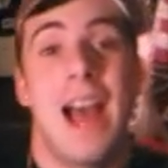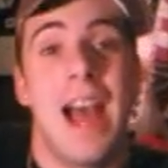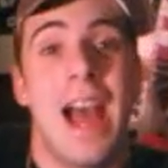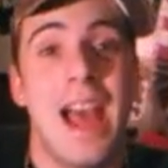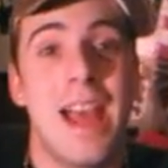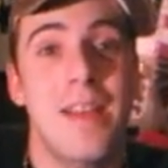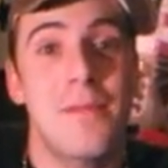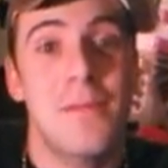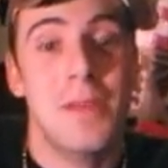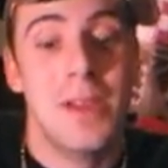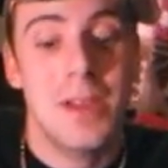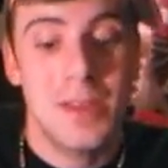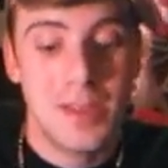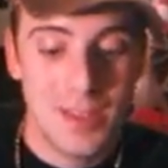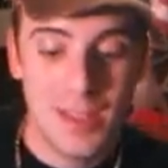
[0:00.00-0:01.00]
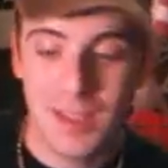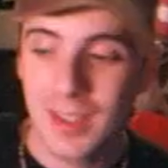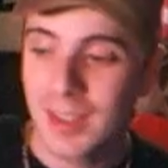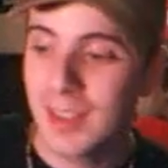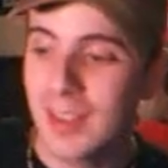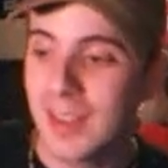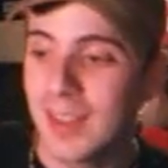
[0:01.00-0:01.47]
I have faith.
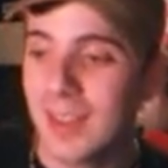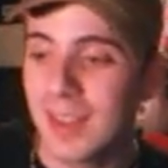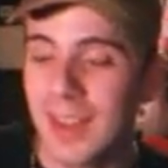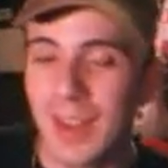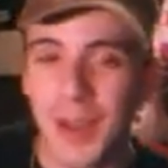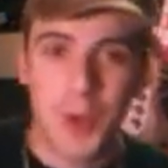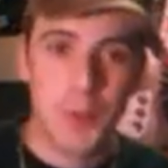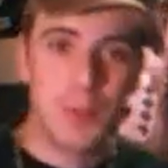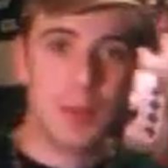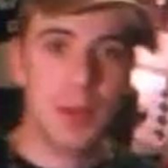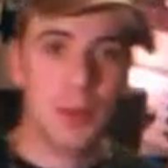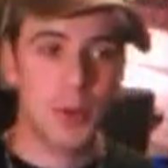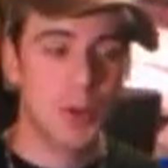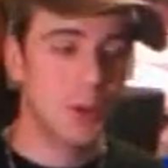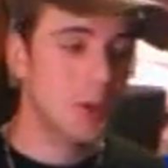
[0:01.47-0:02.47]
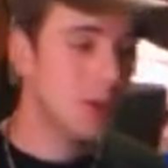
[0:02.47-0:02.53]
Hopefully it'll work.